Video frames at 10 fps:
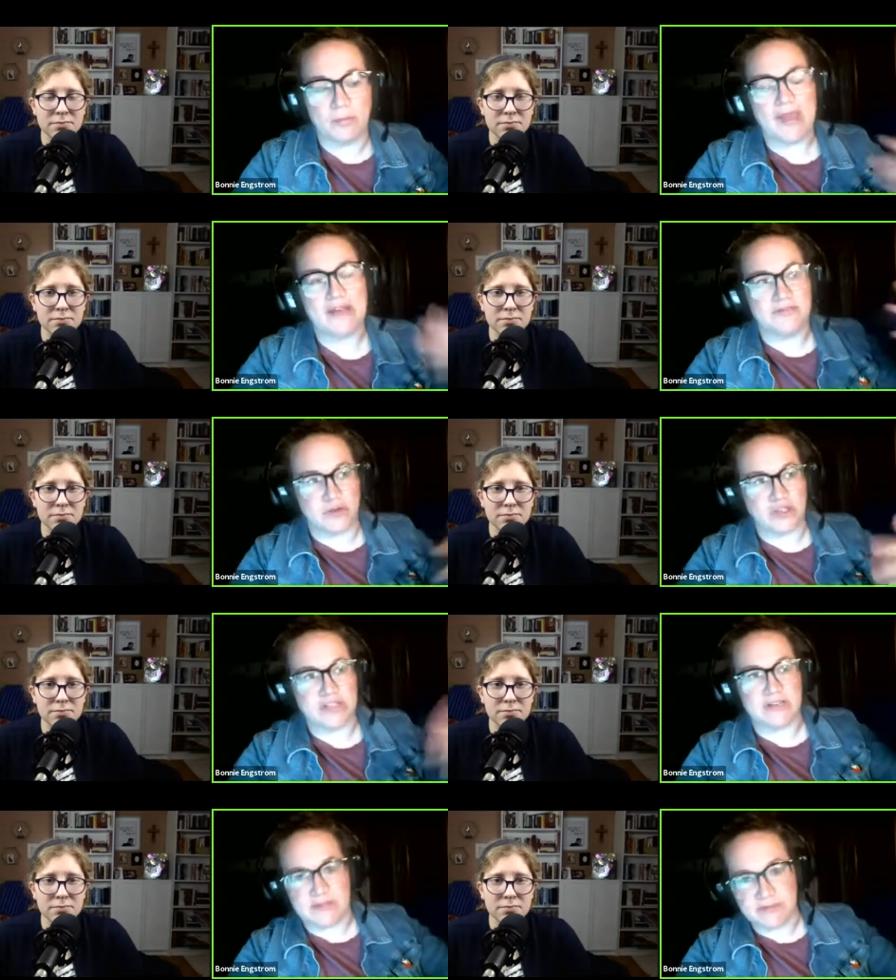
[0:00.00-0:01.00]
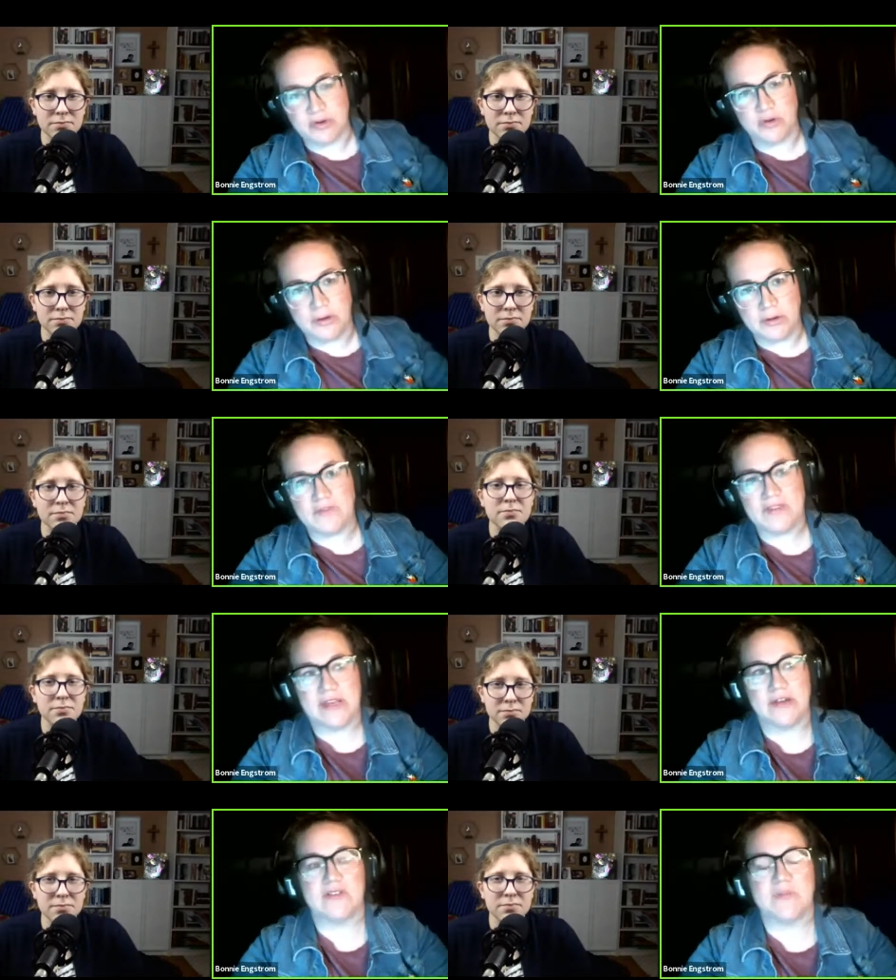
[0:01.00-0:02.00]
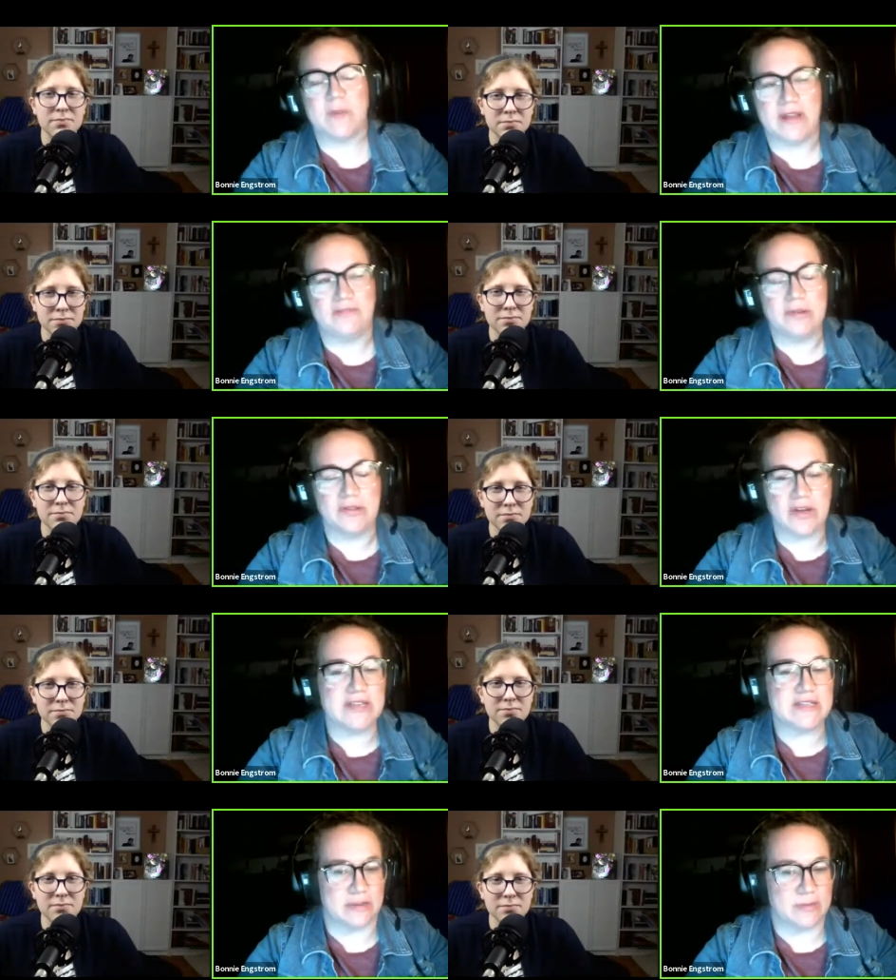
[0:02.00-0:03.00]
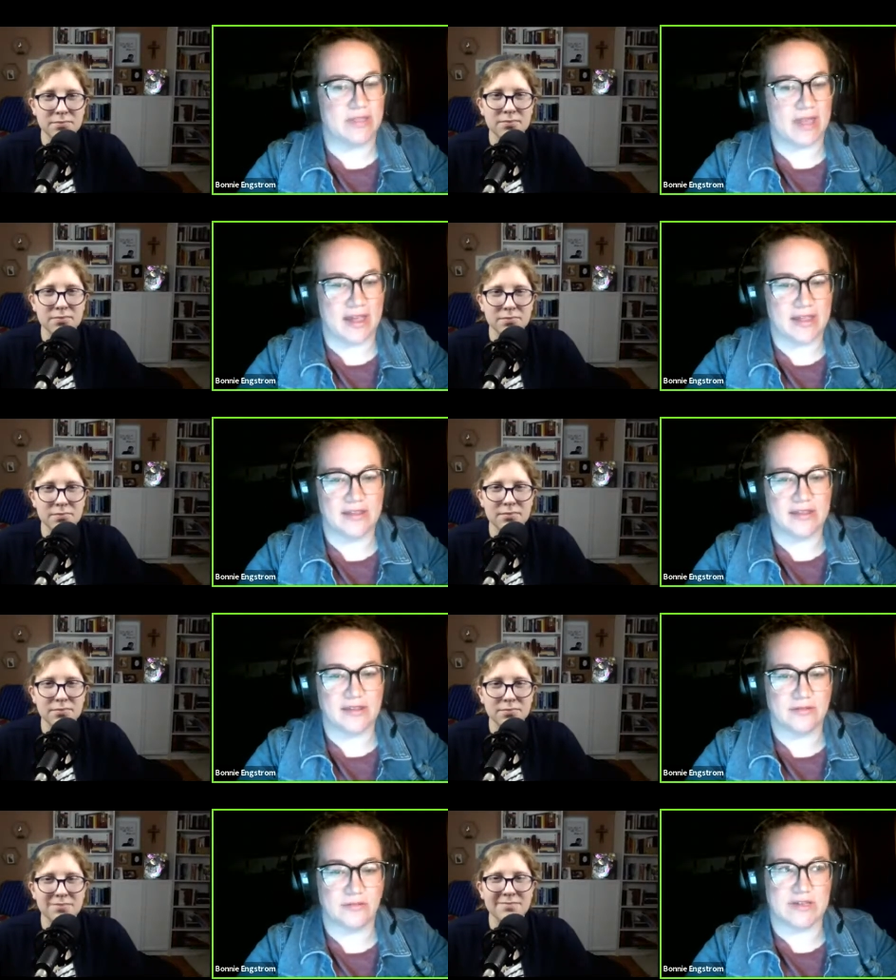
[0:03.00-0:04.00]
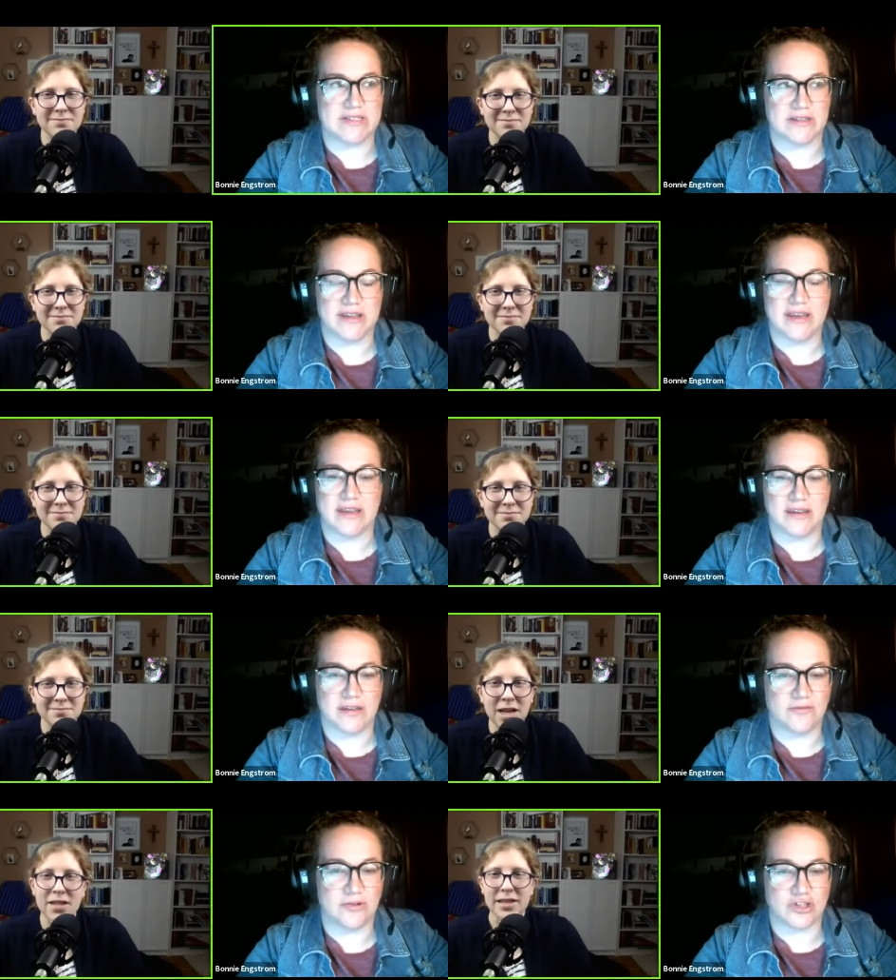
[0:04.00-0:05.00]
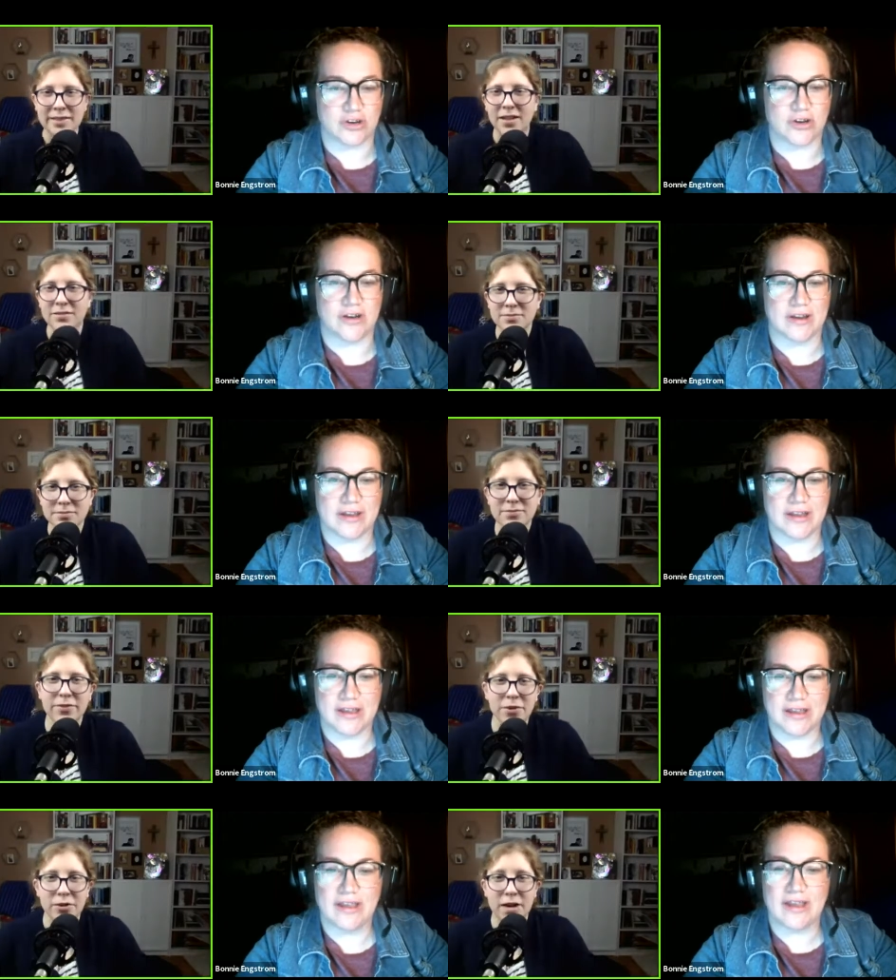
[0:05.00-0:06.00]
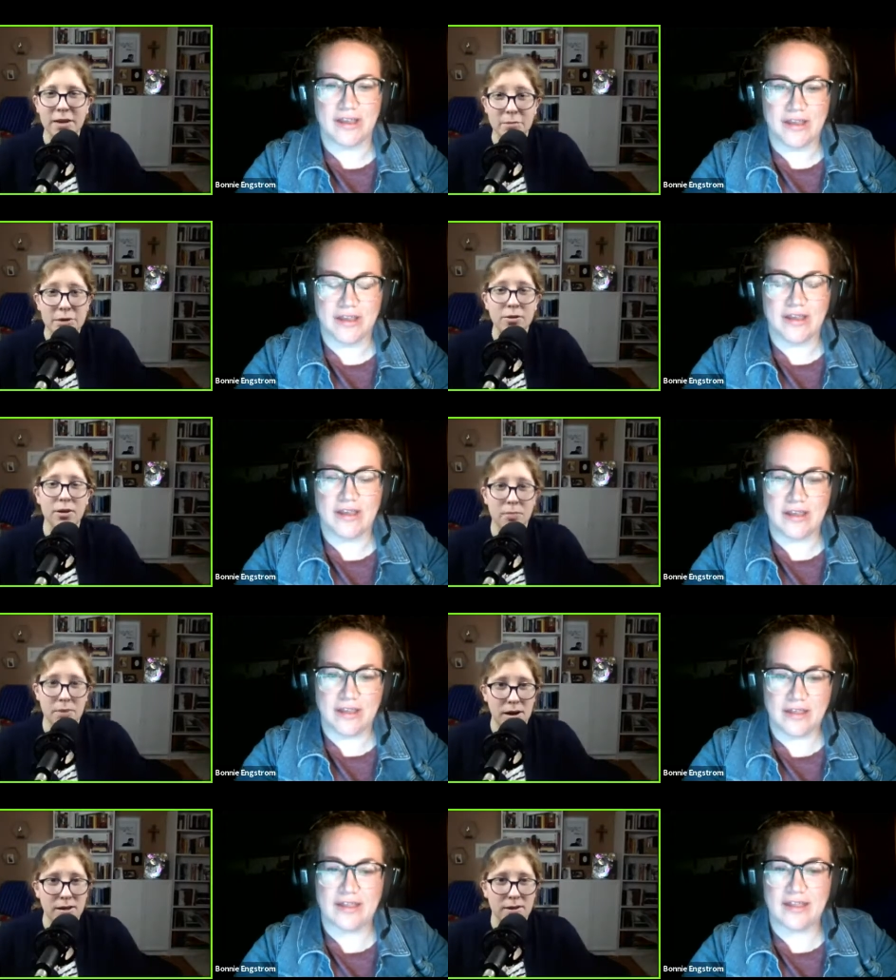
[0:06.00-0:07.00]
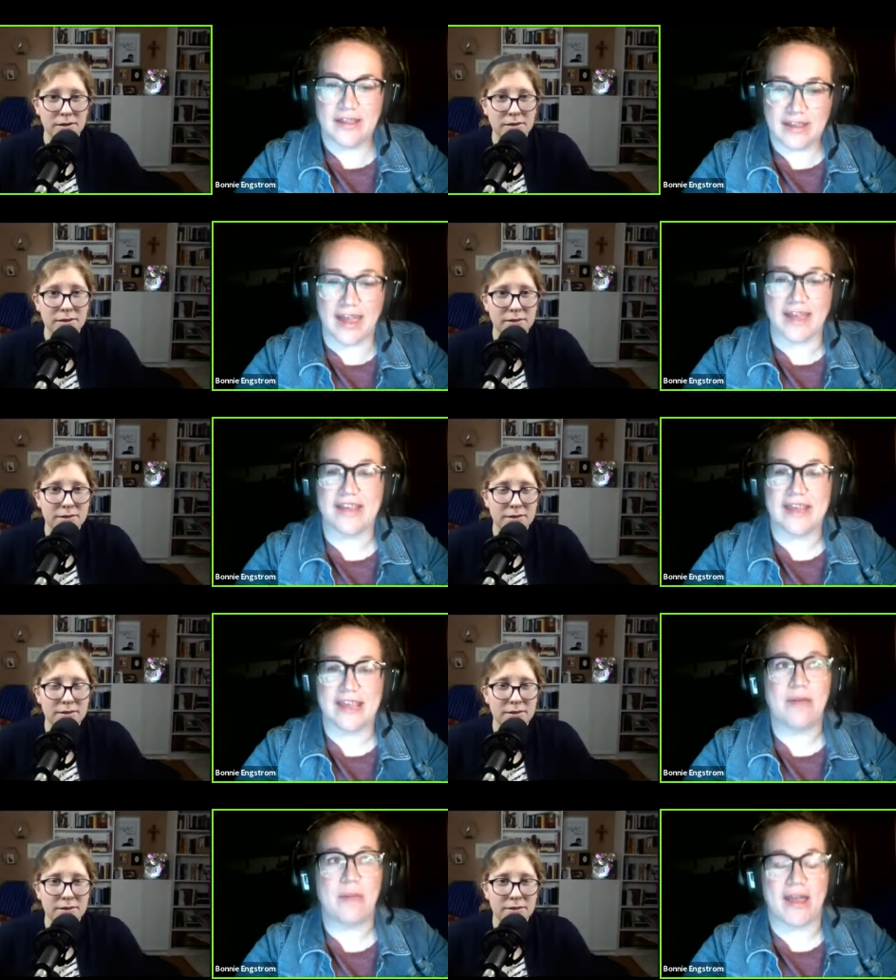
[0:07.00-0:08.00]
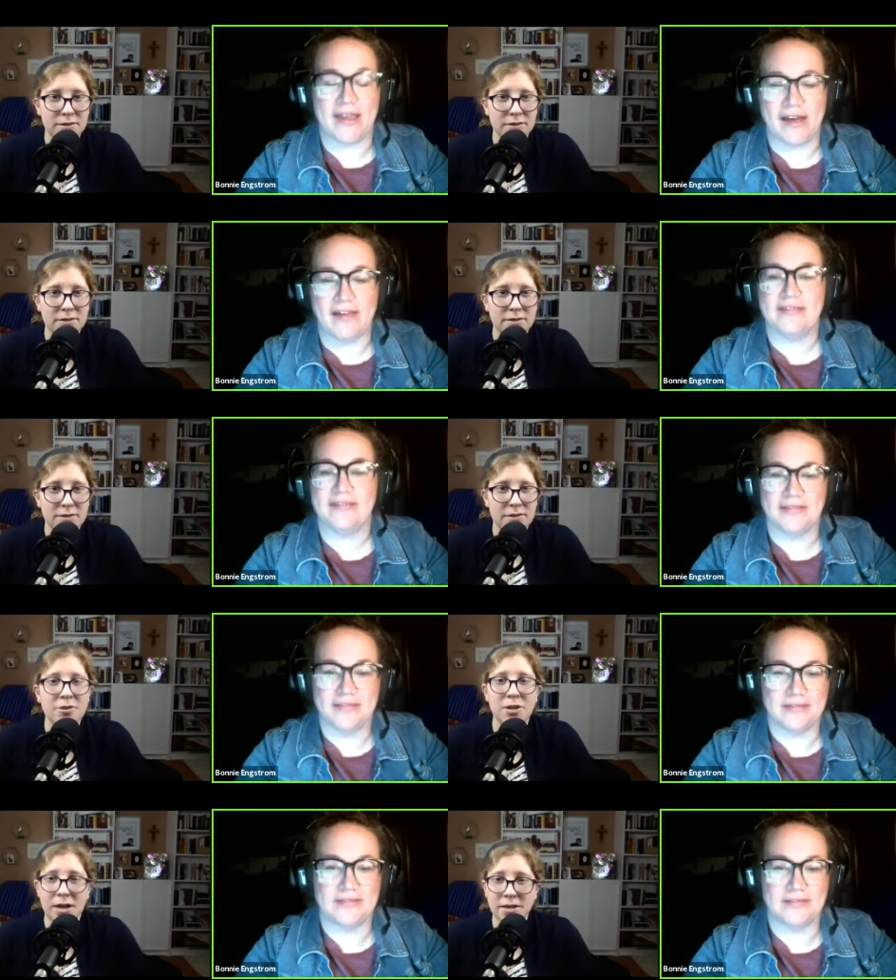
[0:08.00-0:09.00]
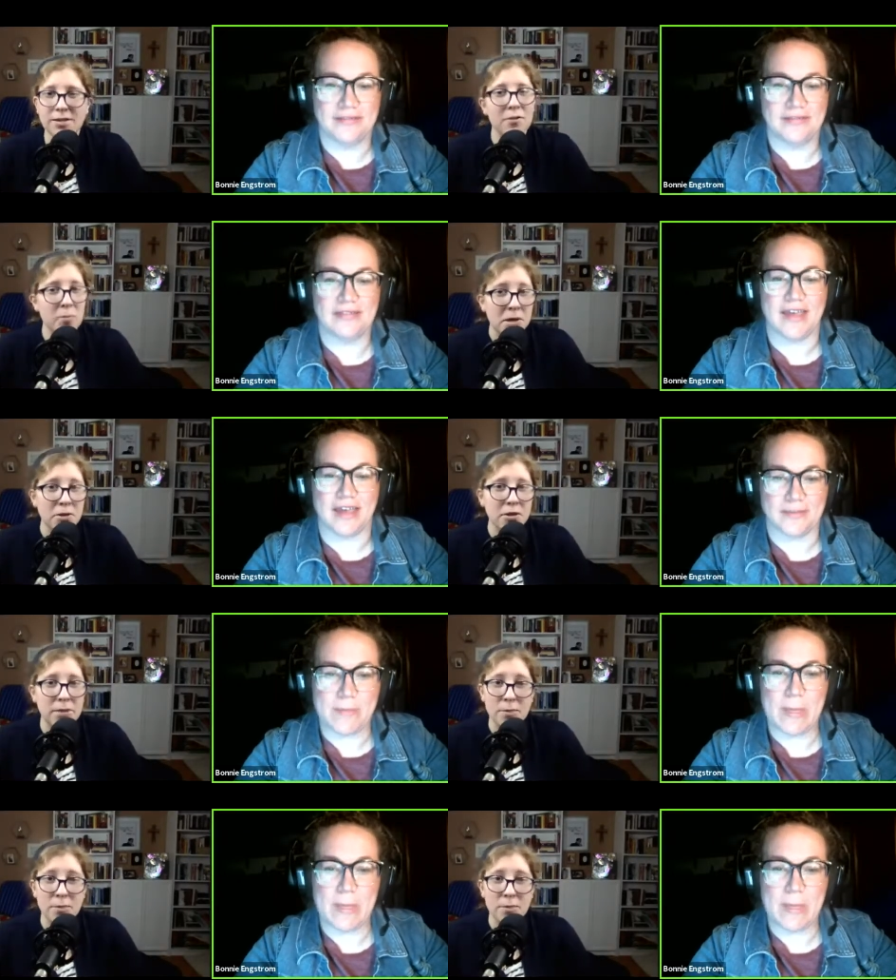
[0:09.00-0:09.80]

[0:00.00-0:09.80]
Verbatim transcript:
Speaker 1: my devotion to him has been growing over the years, but I've been looking to him a lot
Speaker 2: mm. recently. Mm. I like sure. that Father Emil Kapaun.
Speaker 1: Yeah, E M I L.
Speaker 2: Okay, everybody yeah. look him